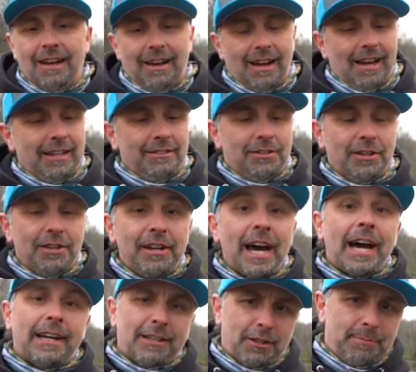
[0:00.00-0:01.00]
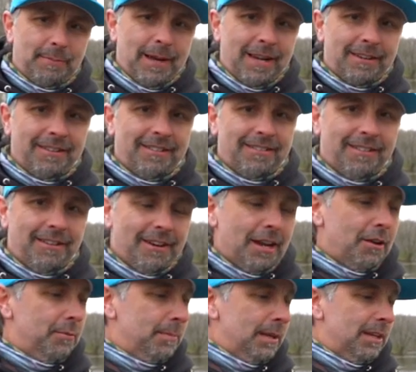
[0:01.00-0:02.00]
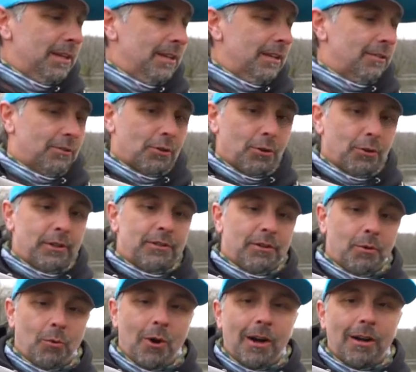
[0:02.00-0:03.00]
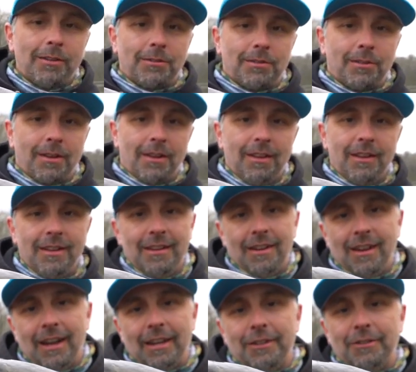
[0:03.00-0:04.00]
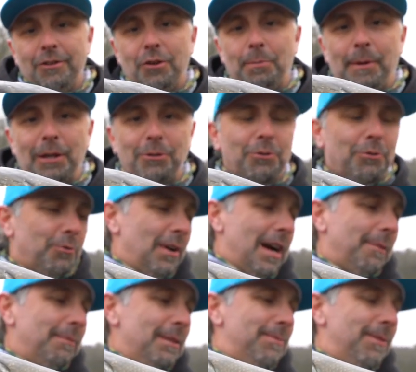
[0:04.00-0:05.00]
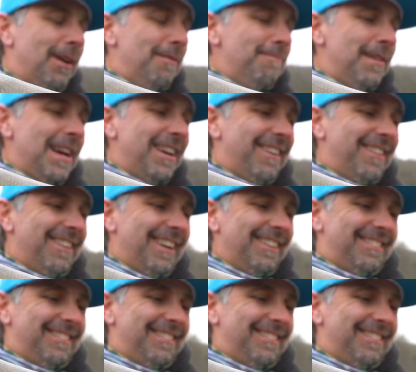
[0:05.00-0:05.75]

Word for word: I did not expect today to be as good as it was. I don't know about you, Robbie, but man,